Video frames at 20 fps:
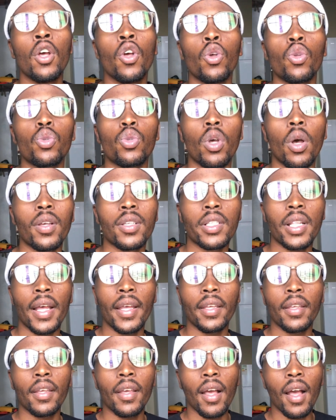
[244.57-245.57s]
So I was
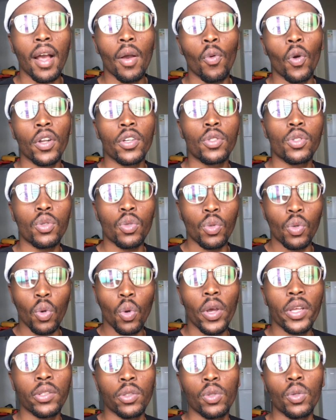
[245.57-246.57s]
like, I want to go
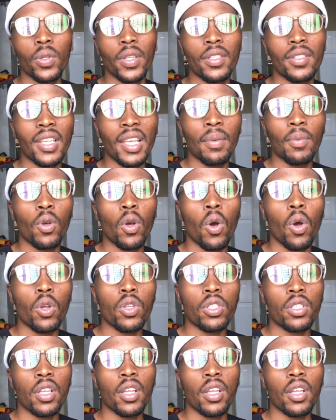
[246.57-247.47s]
and do the same course.